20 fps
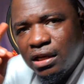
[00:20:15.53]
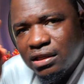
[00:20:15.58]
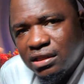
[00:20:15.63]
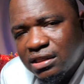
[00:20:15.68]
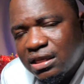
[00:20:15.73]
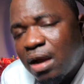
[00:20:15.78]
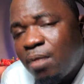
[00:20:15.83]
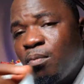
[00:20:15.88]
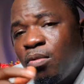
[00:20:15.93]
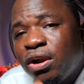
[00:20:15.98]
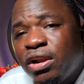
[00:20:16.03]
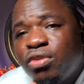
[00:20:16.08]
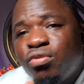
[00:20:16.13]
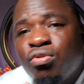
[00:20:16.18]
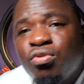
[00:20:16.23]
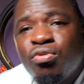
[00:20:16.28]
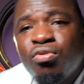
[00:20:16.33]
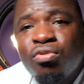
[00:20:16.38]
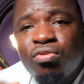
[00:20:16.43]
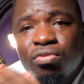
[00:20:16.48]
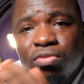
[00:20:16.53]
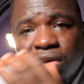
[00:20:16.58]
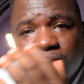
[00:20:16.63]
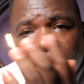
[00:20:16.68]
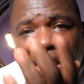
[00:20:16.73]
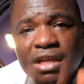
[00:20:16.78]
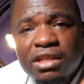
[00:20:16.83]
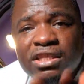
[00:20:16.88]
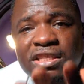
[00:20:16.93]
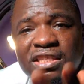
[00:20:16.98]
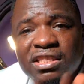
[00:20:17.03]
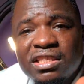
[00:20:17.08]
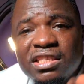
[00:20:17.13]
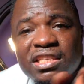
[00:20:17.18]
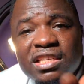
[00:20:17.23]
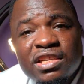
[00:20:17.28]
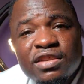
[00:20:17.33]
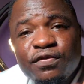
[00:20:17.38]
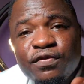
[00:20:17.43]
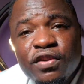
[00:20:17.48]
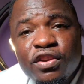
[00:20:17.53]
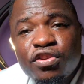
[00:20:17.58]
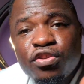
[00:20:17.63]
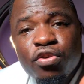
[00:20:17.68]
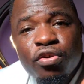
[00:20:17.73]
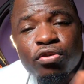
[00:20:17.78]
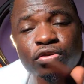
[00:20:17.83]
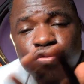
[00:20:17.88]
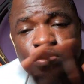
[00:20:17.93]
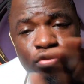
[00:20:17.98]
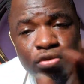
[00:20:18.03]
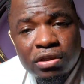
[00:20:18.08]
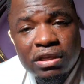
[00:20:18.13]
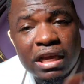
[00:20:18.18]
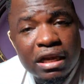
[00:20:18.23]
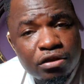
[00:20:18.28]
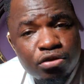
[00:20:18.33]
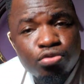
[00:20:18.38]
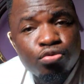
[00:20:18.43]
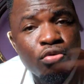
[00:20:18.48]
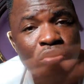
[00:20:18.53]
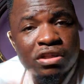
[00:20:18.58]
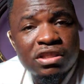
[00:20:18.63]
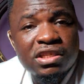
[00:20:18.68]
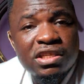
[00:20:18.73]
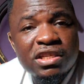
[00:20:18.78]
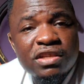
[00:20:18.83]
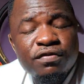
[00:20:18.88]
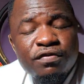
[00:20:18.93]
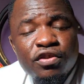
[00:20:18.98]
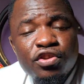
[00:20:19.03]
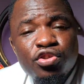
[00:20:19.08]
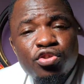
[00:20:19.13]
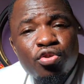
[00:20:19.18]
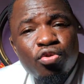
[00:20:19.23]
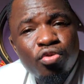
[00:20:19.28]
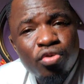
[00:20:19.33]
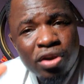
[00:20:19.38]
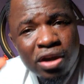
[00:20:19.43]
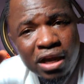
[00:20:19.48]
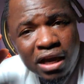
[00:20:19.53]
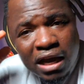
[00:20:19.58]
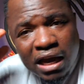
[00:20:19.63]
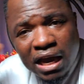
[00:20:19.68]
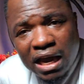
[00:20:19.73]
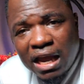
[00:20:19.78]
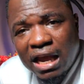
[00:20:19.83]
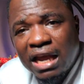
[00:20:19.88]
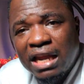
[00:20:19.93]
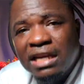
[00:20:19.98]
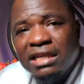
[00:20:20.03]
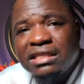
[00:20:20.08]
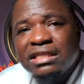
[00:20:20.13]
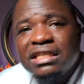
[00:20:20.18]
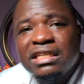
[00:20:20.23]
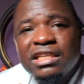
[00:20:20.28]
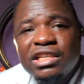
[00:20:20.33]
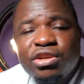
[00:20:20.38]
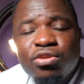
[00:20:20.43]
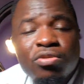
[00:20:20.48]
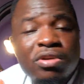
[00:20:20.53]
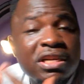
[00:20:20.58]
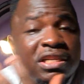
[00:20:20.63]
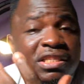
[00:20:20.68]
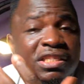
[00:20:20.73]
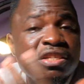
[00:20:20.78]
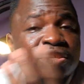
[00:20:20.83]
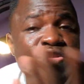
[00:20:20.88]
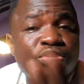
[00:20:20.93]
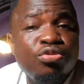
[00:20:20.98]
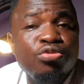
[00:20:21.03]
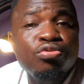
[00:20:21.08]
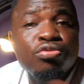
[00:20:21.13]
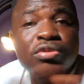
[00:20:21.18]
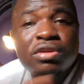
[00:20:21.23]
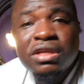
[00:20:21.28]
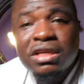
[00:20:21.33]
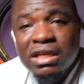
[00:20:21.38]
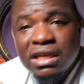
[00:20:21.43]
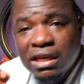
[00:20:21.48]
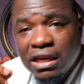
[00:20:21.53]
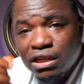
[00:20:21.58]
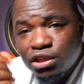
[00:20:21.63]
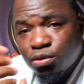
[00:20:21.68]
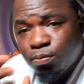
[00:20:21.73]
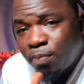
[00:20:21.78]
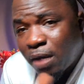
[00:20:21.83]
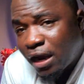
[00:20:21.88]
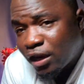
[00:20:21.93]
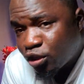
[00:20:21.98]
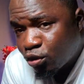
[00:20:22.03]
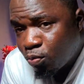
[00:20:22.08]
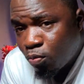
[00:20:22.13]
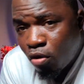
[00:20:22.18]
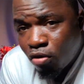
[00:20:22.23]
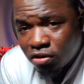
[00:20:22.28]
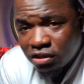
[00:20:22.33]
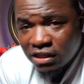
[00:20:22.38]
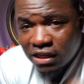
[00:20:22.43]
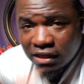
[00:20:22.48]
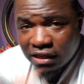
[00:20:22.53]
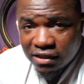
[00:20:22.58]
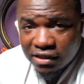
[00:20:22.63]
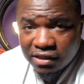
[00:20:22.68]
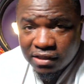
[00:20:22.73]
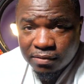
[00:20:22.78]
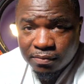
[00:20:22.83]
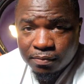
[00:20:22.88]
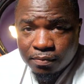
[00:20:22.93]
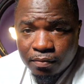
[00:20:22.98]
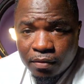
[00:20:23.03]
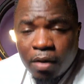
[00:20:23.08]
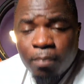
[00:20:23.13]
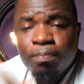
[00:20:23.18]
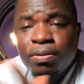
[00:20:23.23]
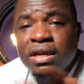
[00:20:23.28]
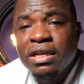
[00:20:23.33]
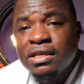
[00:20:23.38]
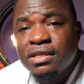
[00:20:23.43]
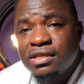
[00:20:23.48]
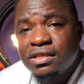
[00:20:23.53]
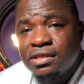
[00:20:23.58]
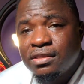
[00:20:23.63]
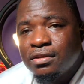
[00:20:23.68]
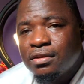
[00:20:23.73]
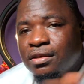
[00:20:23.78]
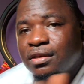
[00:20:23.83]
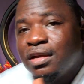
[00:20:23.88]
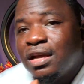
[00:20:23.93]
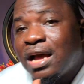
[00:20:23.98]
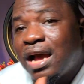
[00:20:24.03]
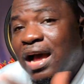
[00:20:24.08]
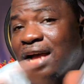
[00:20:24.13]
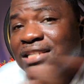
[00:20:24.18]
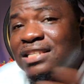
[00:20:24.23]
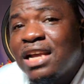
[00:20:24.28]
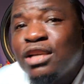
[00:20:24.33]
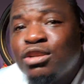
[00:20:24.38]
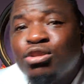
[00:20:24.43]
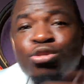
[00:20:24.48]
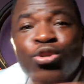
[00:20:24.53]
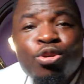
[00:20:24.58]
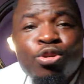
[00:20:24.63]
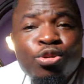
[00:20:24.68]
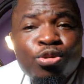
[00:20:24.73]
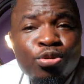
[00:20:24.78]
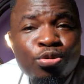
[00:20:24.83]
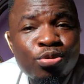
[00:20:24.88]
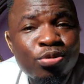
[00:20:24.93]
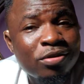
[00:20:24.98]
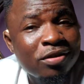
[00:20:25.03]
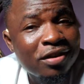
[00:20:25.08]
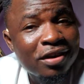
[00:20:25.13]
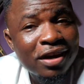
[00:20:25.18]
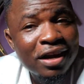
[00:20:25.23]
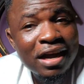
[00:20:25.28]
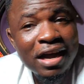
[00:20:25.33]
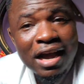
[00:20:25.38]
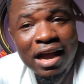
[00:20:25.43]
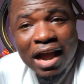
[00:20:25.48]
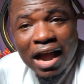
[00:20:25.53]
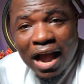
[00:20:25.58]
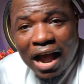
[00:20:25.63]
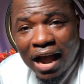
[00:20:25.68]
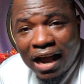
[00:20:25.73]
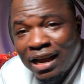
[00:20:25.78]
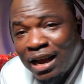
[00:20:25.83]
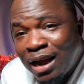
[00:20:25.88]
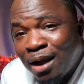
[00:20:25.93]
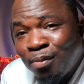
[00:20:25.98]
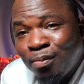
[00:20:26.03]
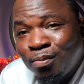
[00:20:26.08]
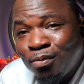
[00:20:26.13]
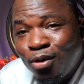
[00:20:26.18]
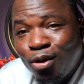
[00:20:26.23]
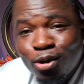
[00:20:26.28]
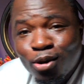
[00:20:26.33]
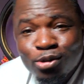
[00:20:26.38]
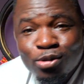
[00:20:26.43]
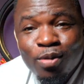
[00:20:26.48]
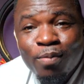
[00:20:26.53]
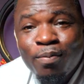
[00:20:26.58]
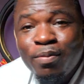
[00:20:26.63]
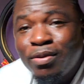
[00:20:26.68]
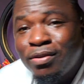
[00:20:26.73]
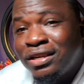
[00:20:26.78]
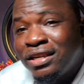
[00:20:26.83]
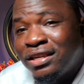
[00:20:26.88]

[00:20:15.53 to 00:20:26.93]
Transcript: somebody will get this video, to get to watch this video, and he will listen to this, my small sense. Please, as I told you, I am also